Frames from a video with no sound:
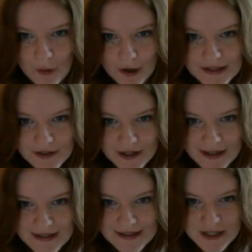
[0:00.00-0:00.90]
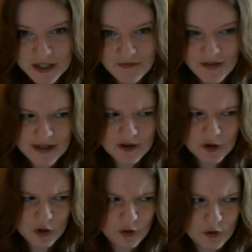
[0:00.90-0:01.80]
Works organization to find out
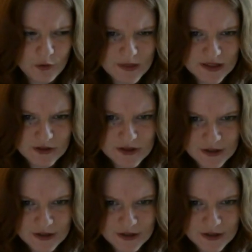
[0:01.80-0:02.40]
who Mr.